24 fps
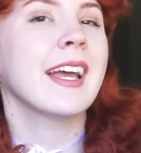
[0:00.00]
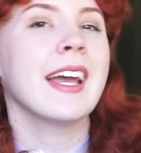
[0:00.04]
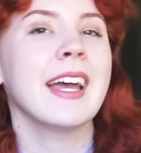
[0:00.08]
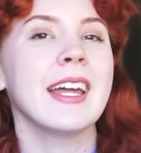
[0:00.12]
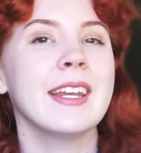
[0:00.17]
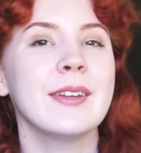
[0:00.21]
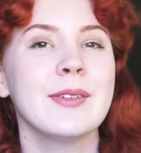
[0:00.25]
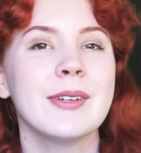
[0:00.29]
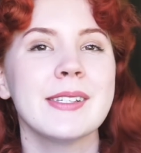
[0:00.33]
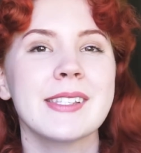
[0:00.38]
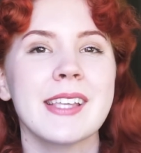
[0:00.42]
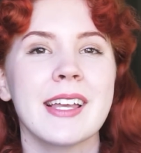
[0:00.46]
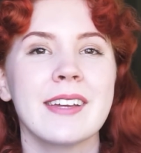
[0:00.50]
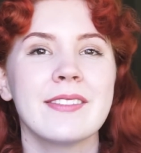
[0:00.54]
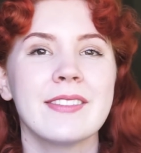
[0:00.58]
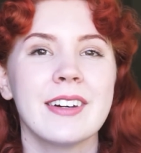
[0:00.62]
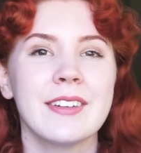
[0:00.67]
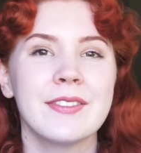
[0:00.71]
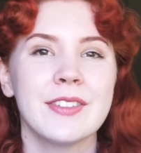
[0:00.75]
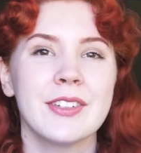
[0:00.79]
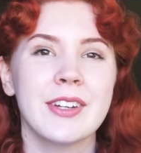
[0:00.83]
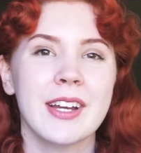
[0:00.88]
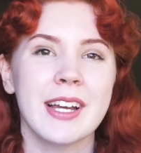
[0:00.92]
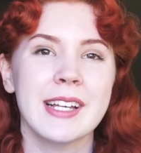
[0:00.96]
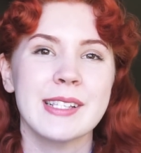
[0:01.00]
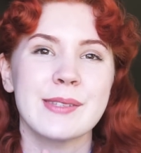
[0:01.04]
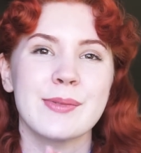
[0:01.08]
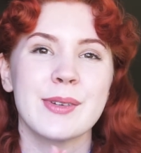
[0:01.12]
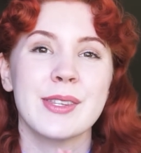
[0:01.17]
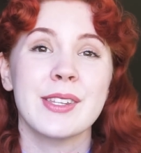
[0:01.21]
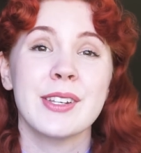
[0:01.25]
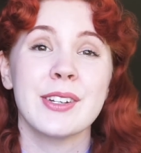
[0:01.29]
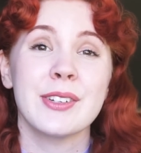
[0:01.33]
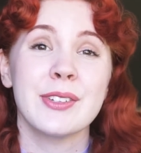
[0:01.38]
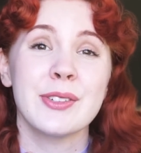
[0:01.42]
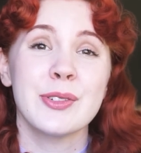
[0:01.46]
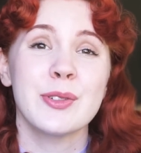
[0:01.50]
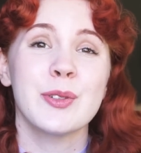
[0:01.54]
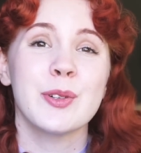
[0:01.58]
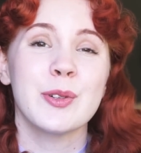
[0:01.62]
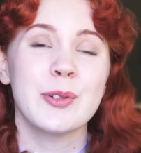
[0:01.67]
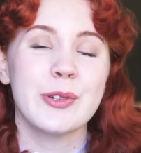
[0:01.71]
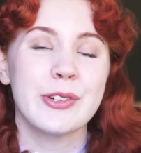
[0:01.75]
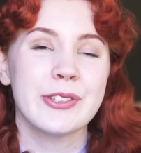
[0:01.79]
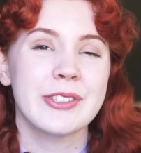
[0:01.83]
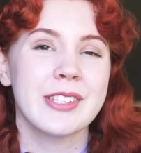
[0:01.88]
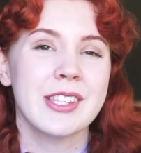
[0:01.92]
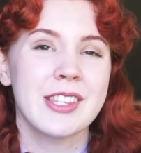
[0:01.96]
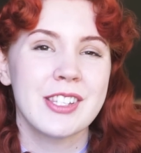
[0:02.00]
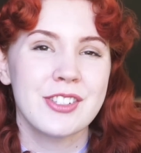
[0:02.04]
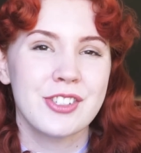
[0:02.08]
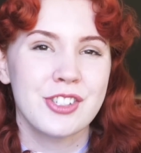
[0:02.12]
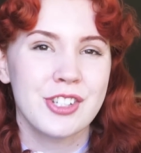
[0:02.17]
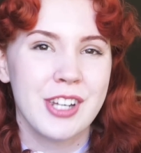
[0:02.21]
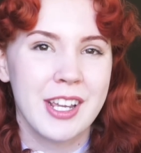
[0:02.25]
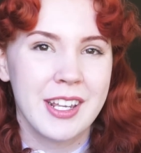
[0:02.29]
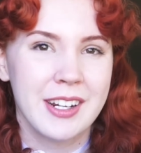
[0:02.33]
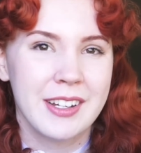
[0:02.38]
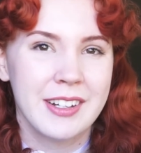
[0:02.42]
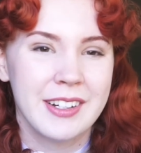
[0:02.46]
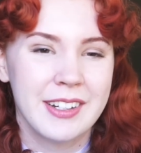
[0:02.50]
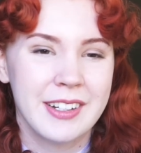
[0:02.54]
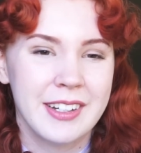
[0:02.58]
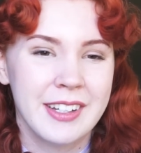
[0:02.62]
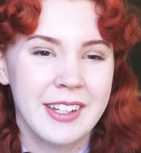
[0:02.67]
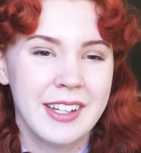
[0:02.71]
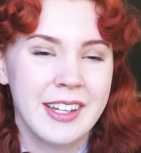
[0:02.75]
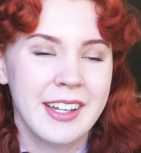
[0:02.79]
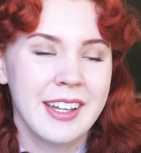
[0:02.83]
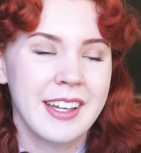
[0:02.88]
Anyways, I love you guys whether you're new or old to this channel.